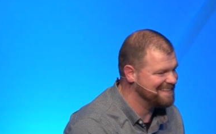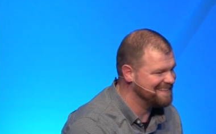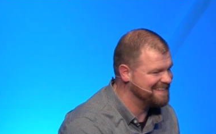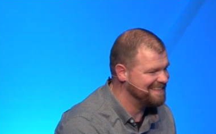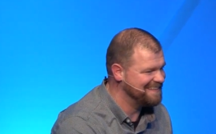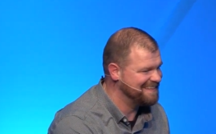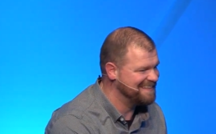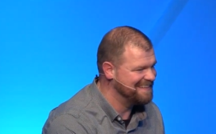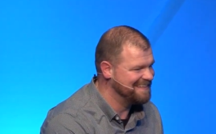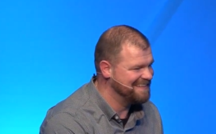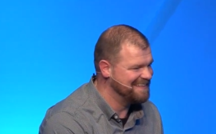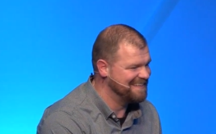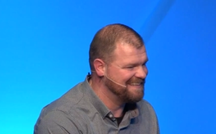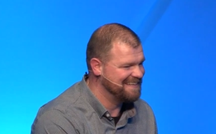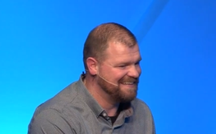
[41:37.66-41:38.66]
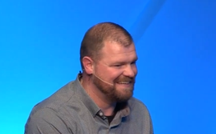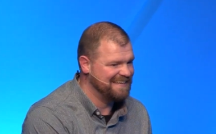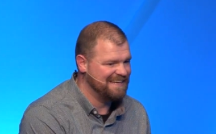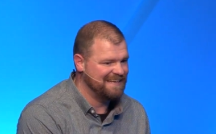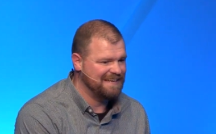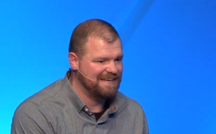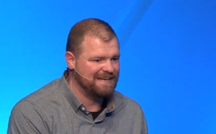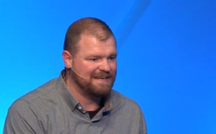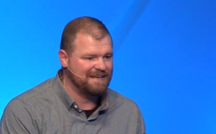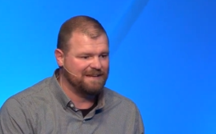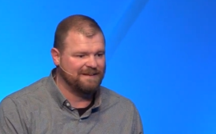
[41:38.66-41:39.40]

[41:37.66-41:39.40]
Nothing is said.